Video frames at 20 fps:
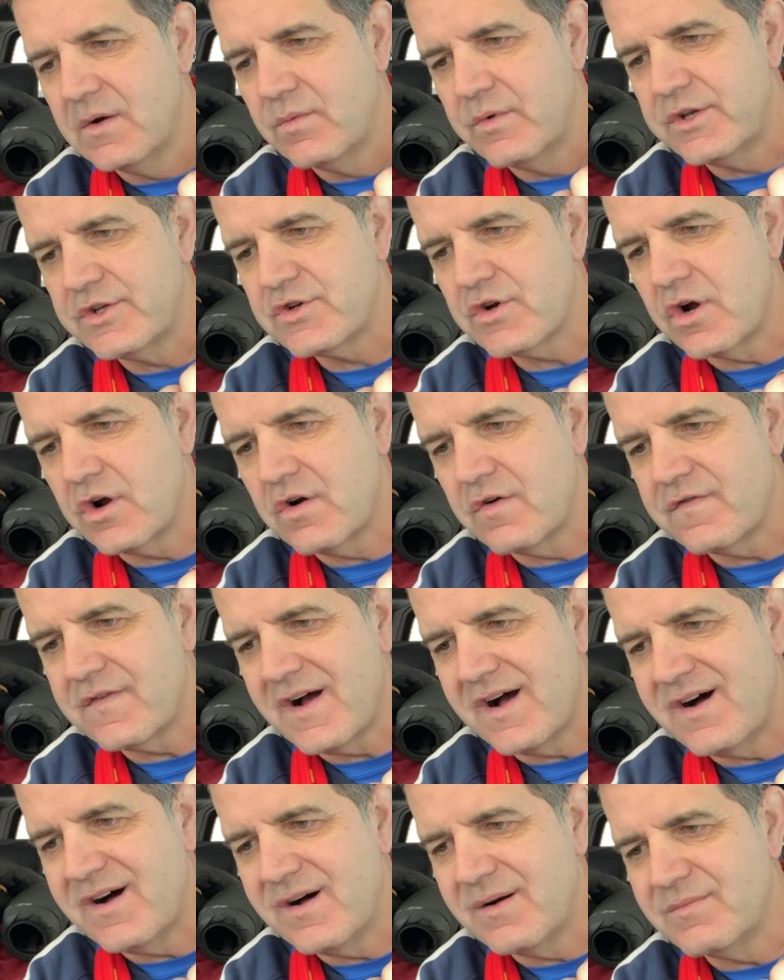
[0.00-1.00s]
We drove
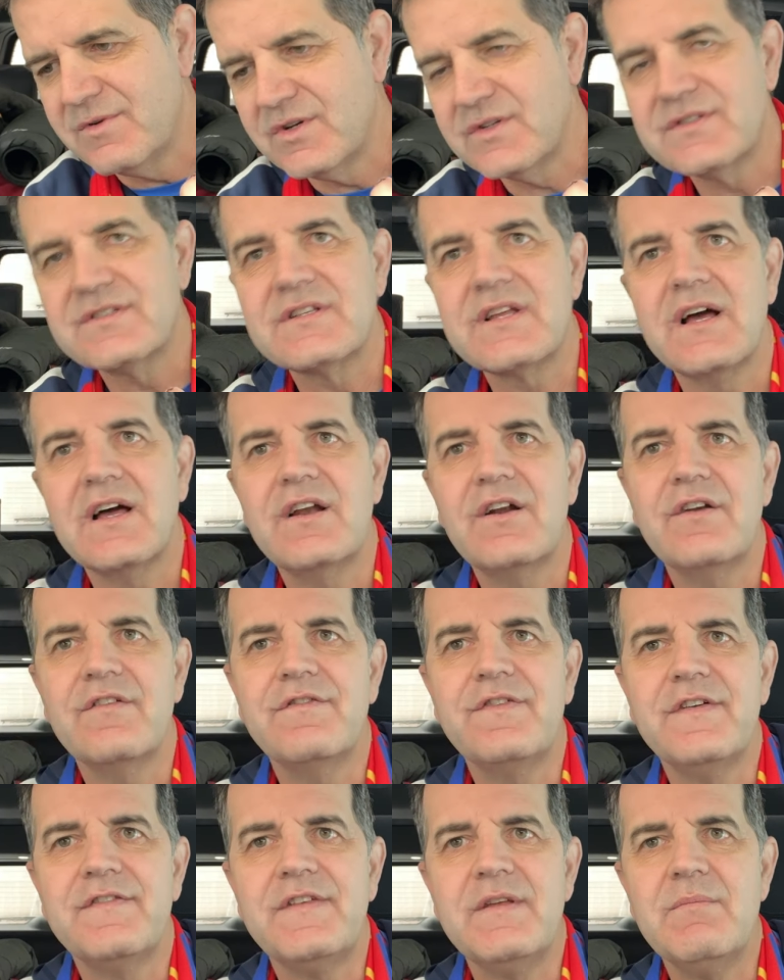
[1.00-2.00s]
almost
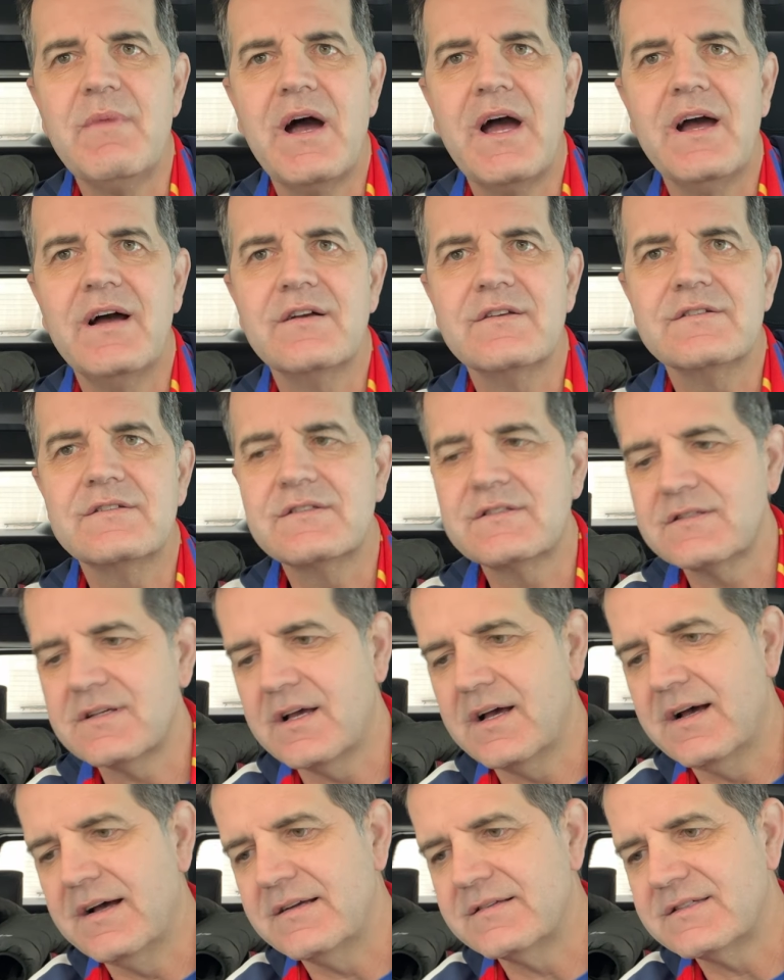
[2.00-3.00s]
150 miles
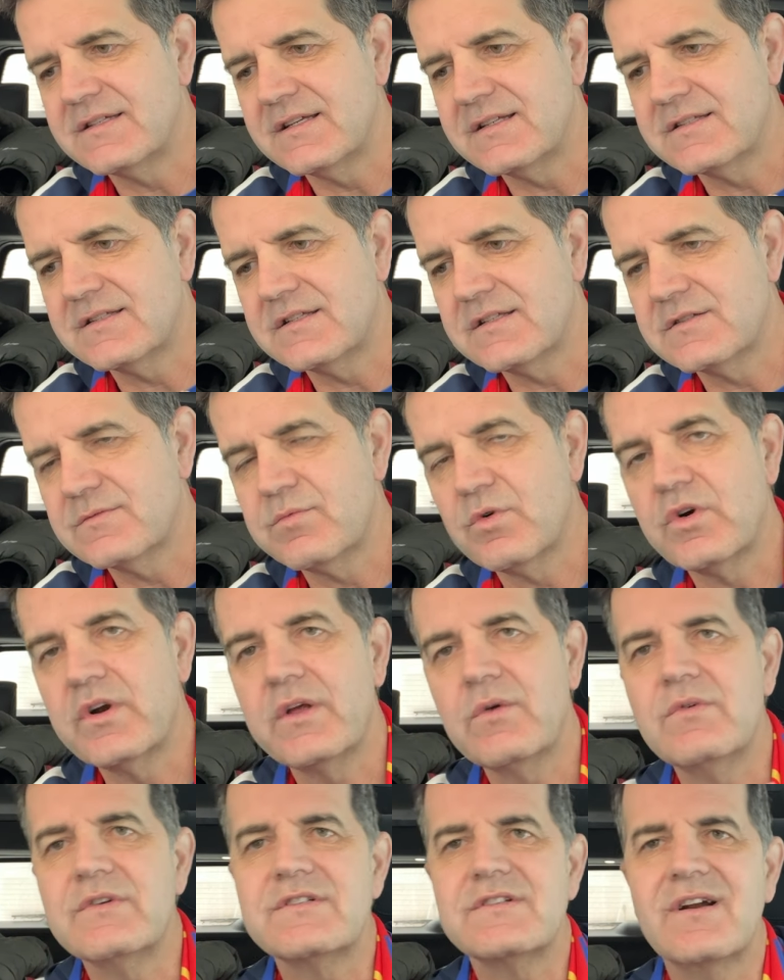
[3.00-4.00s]
since this
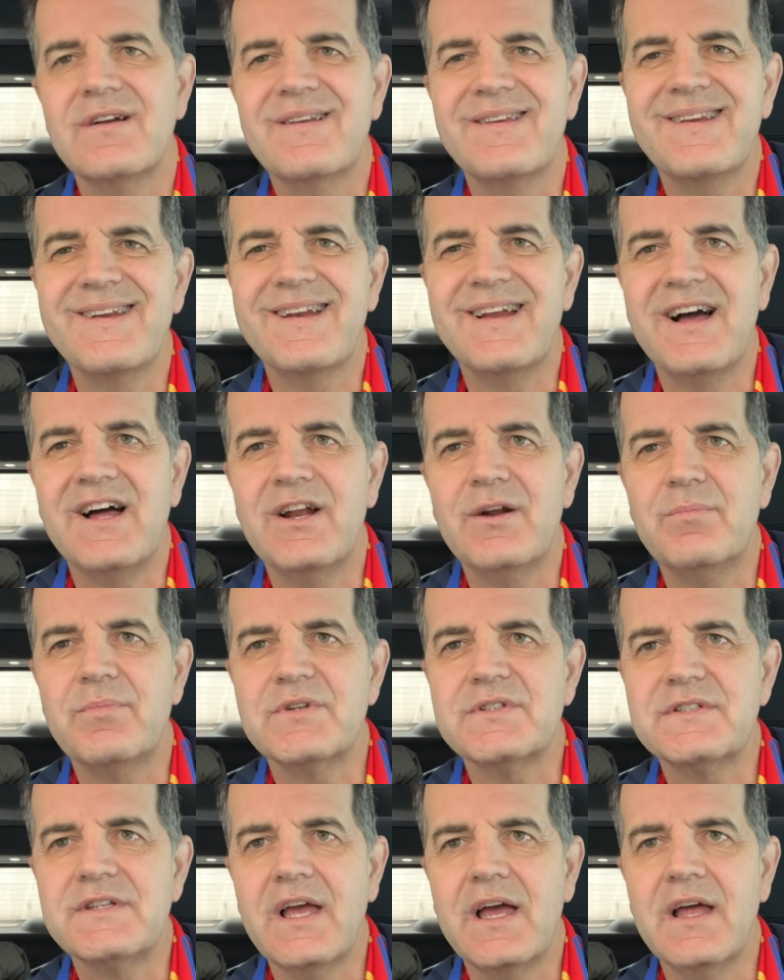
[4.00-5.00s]
morning. We started at
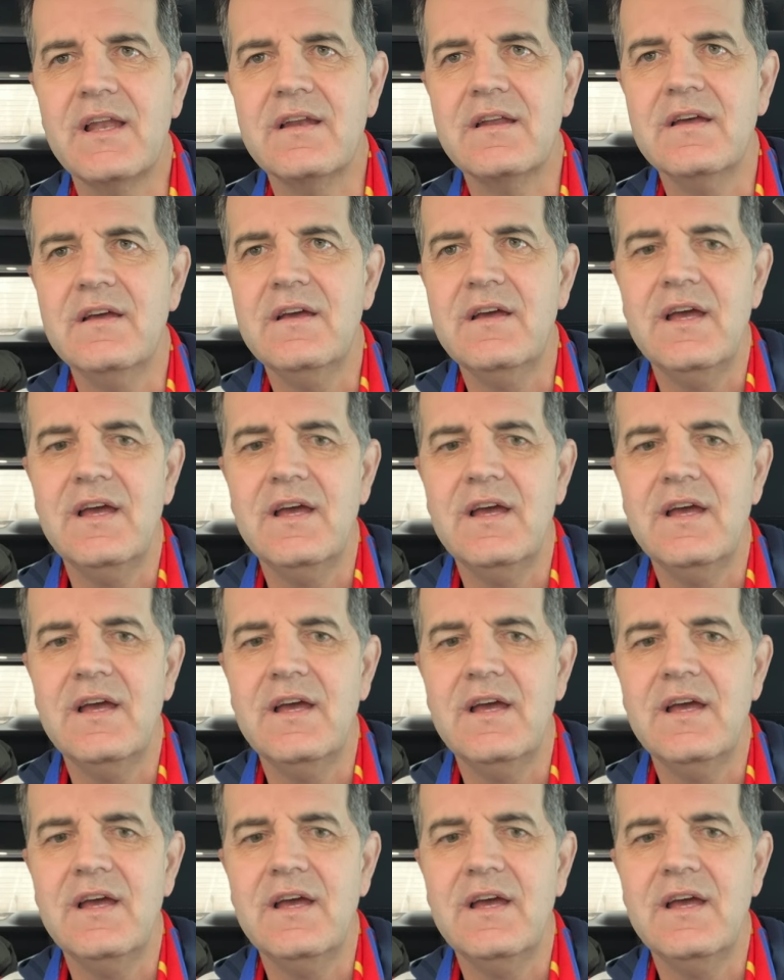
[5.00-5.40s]
100%.